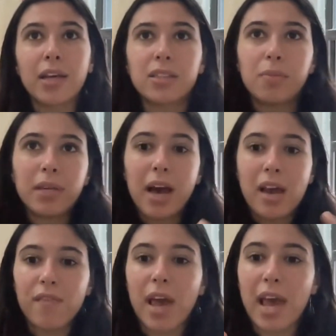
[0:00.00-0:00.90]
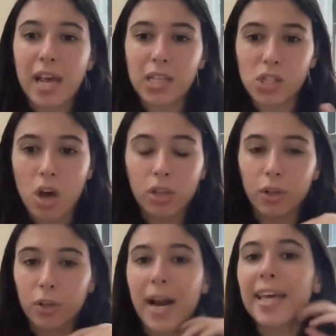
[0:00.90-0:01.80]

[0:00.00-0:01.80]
like to be kind of a hands-on learner.